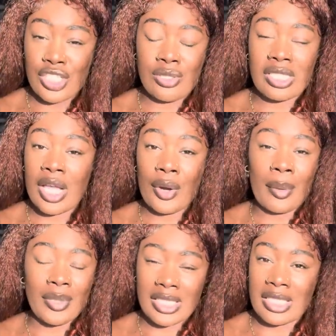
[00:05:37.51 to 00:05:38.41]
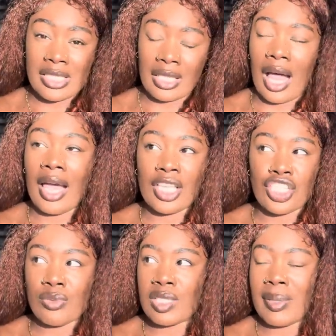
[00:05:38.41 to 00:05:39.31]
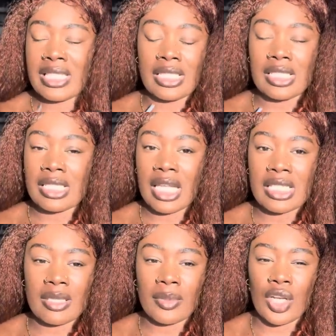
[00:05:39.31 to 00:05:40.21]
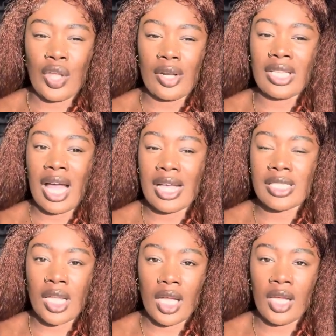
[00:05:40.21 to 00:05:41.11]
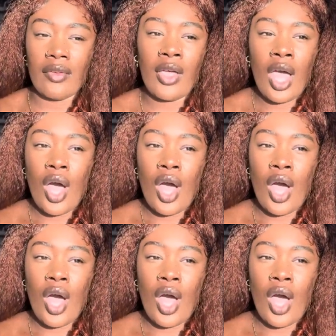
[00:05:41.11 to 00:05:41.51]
She used to tell her business a lot, and she was basically saying something along the lines of,